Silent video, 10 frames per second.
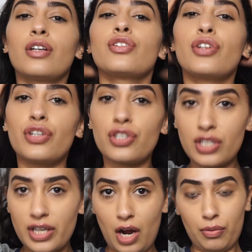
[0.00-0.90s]
So
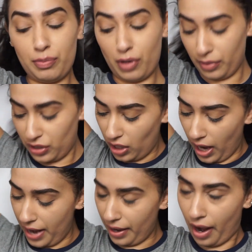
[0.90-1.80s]
usually I would probably
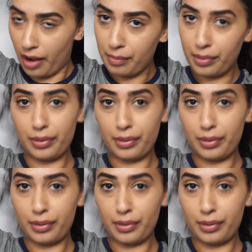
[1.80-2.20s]
tie it up,